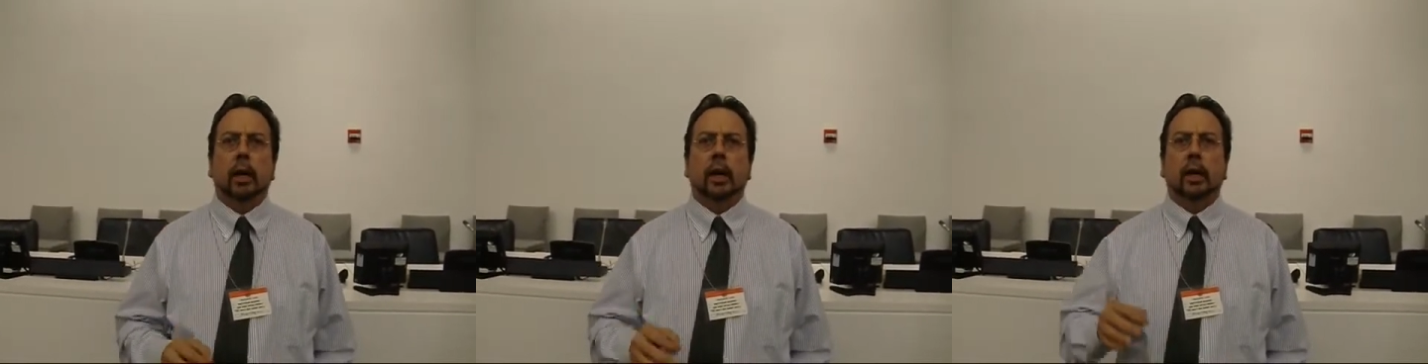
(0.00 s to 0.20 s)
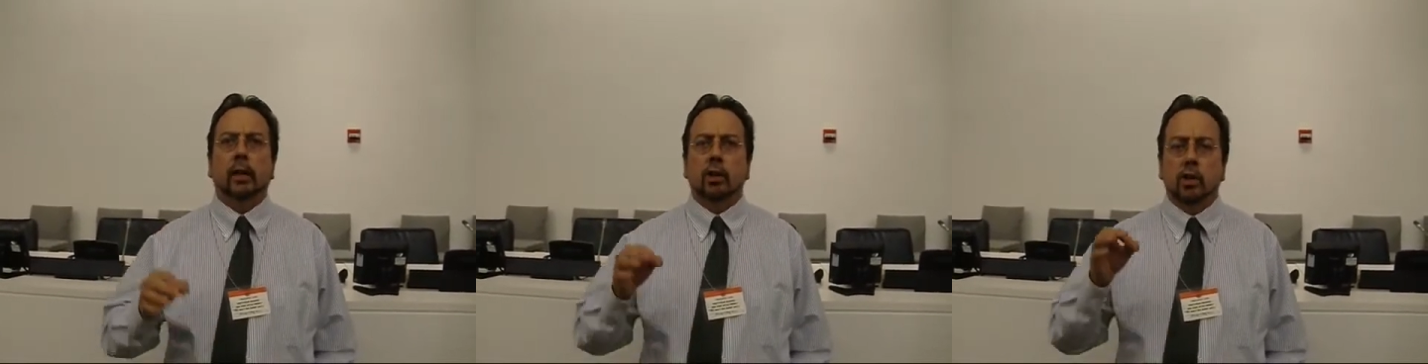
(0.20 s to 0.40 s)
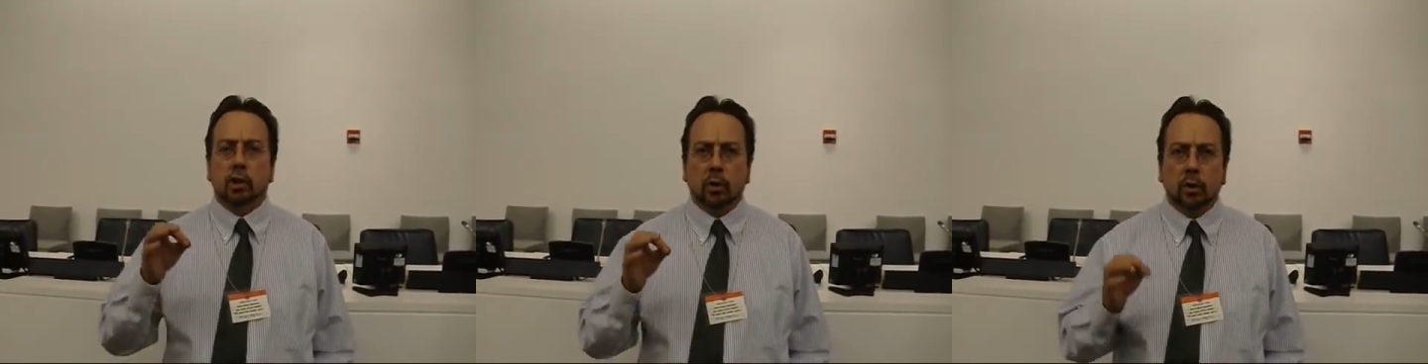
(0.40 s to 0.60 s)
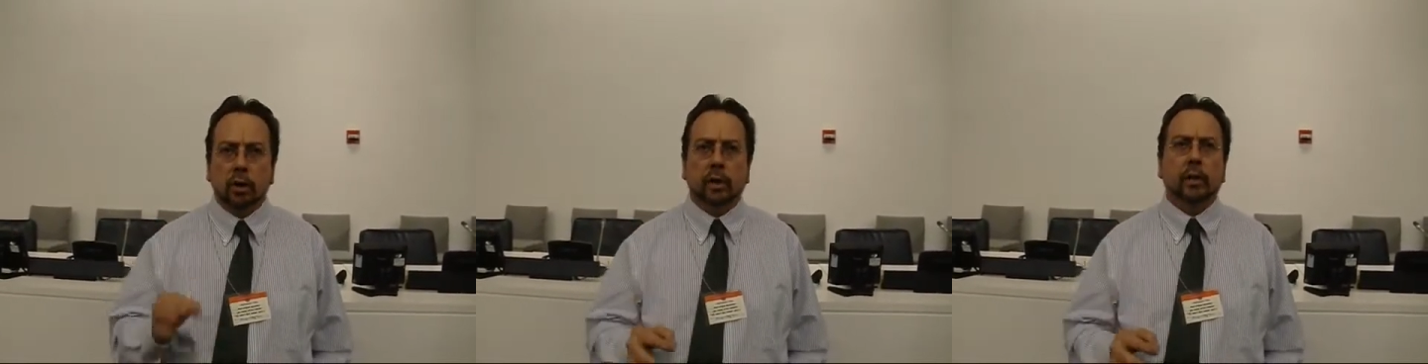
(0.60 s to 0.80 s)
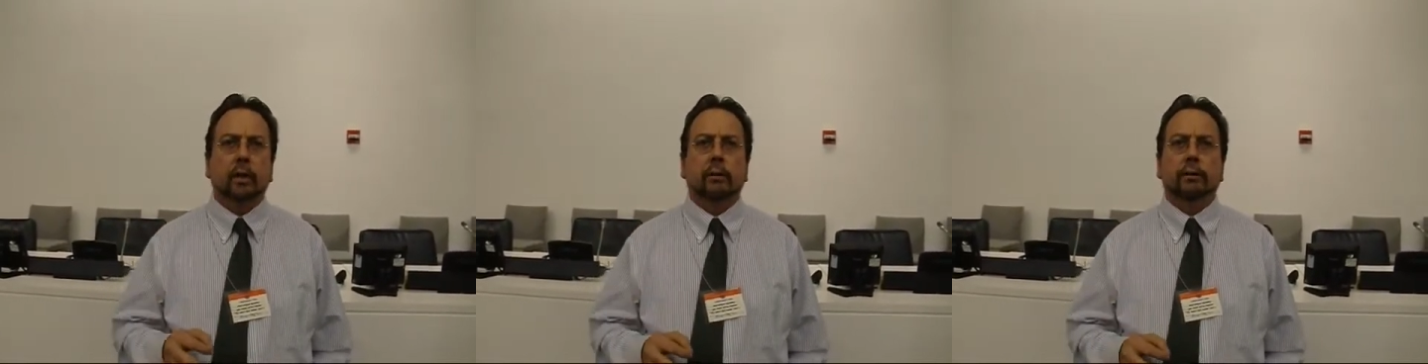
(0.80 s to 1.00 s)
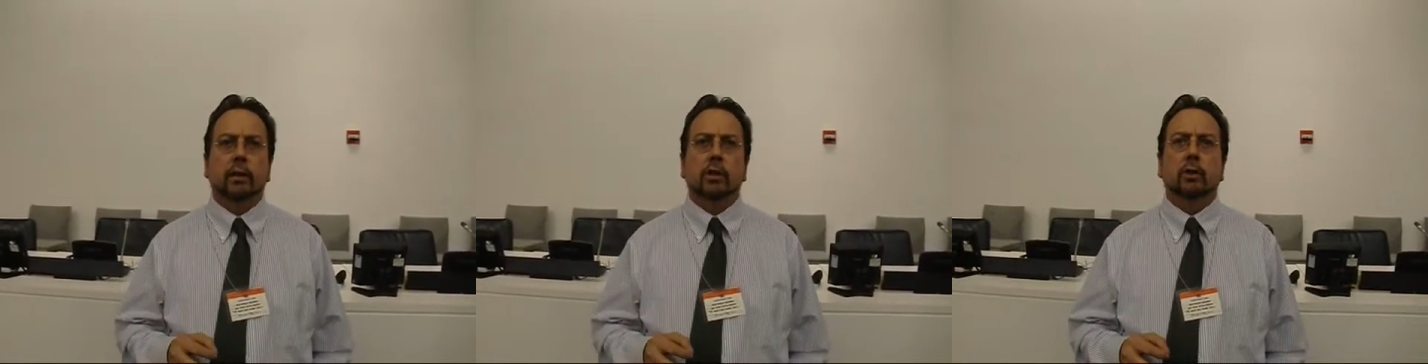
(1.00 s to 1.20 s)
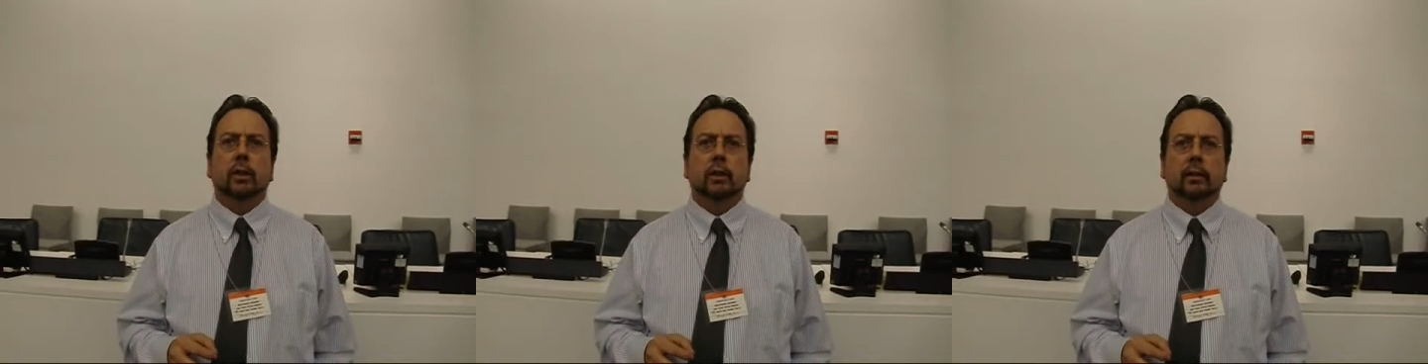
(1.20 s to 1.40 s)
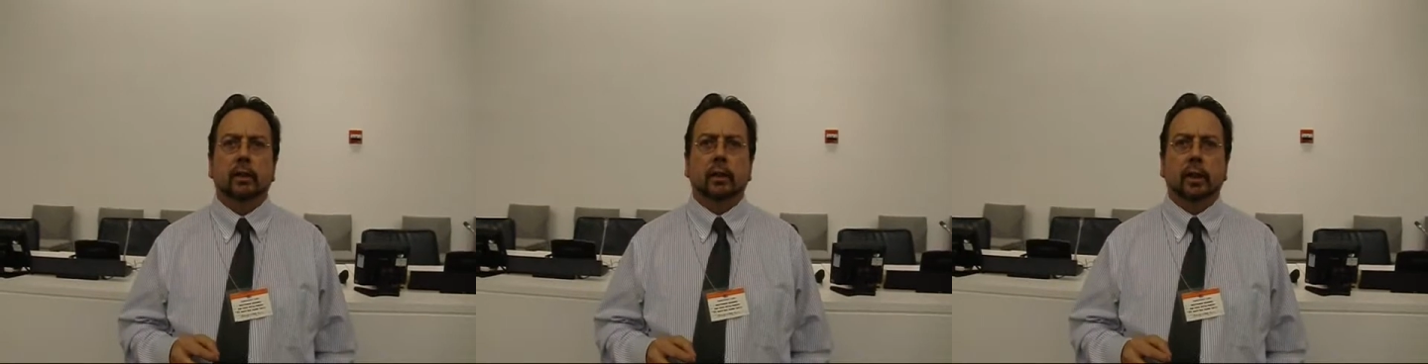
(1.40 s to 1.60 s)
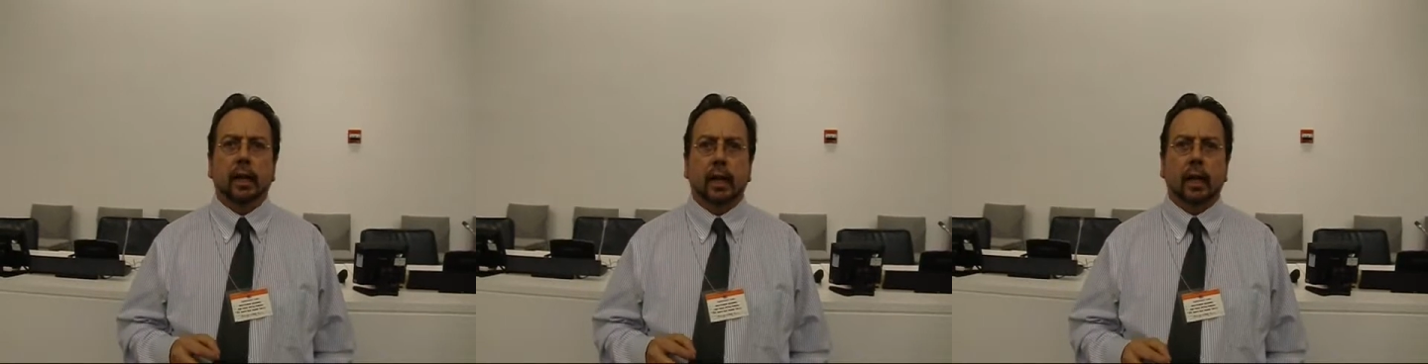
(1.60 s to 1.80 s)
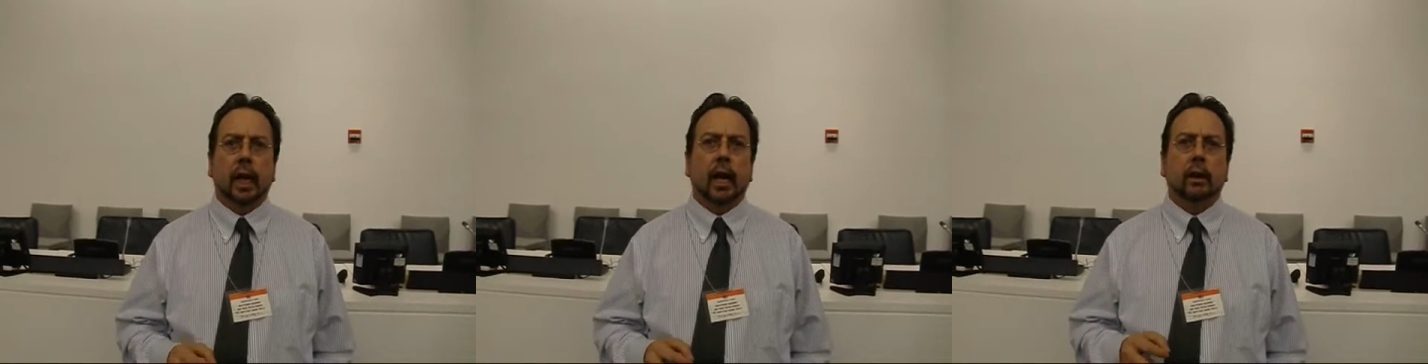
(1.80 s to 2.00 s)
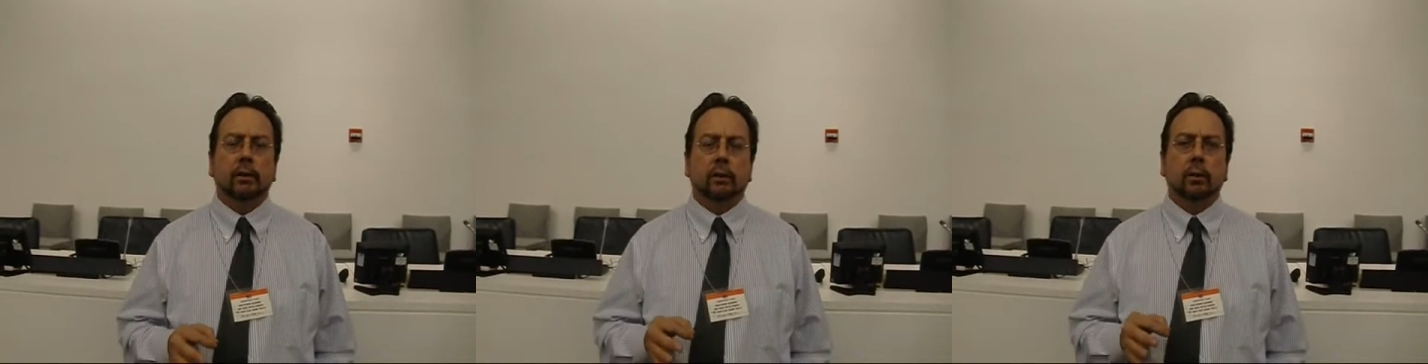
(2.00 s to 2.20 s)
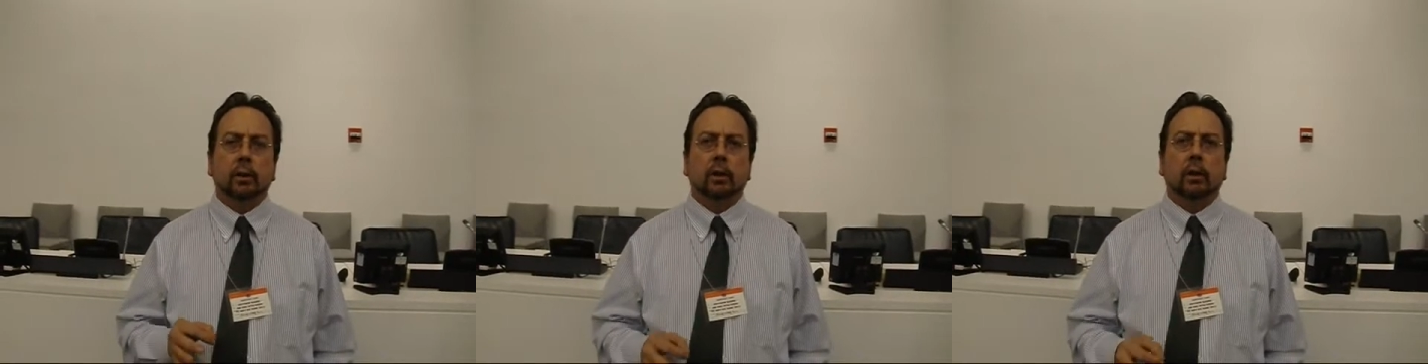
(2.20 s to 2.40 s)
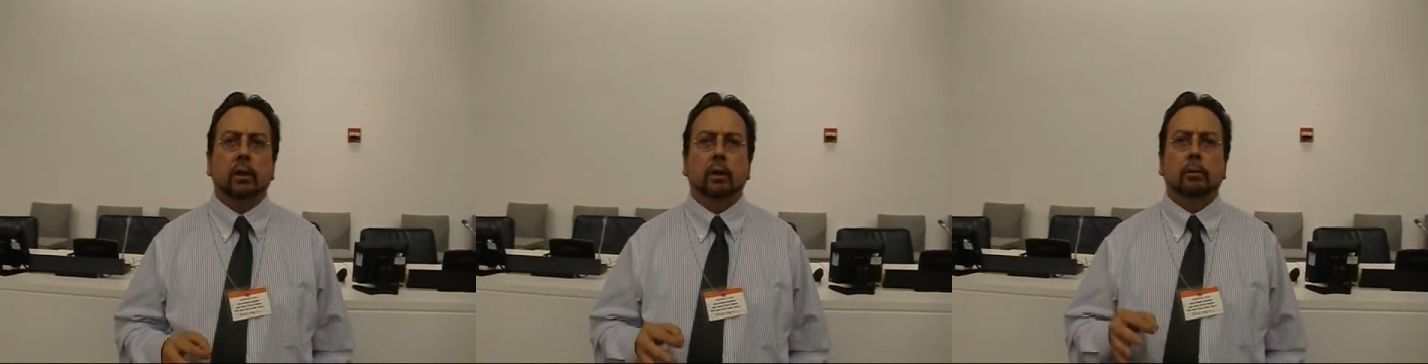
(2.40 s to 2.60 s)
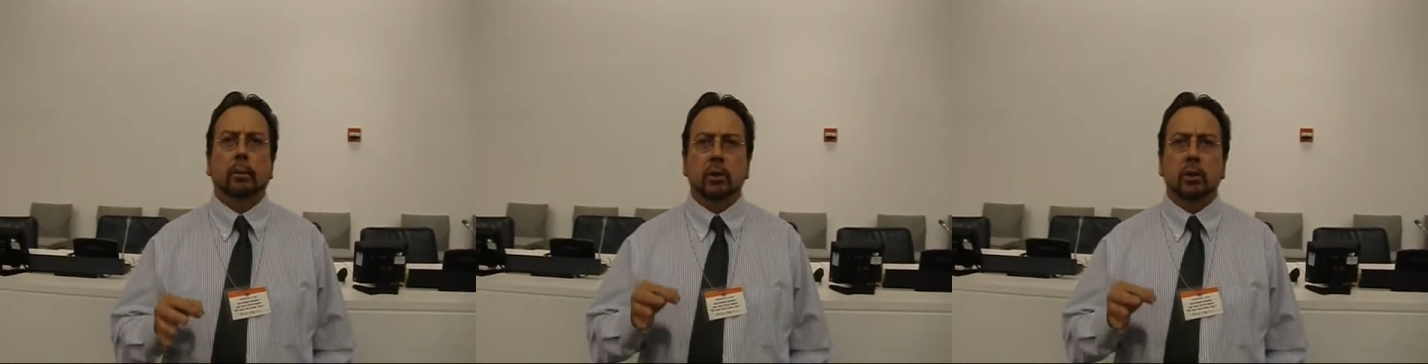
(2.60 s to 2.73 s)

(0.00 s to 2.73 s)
and ensure that the fisheries that they allow to occur